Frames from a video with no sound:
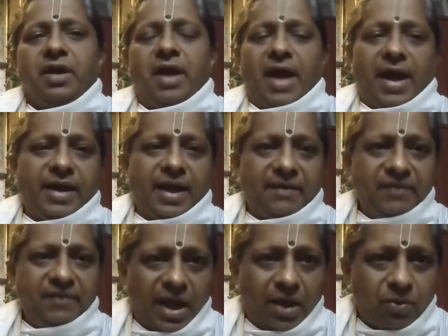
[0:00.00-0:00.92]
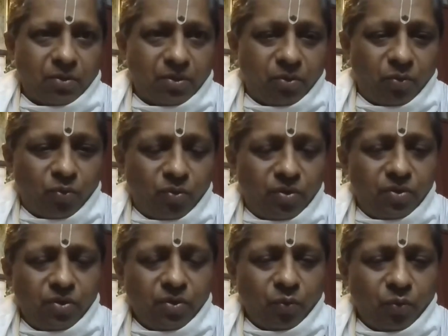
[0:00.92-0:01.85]
And I will have
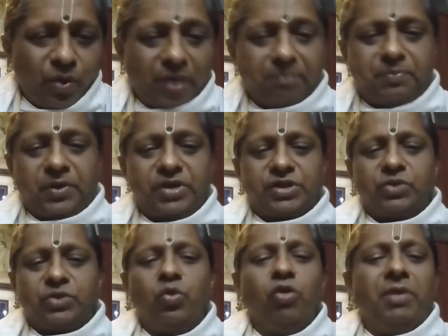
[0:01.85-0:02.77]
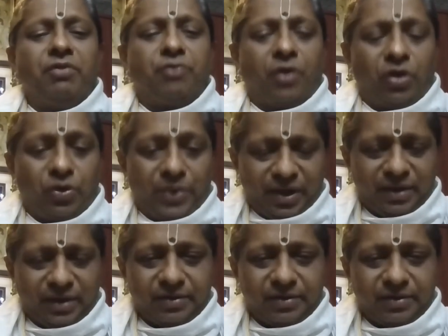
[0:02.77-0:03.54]
one person who will be following,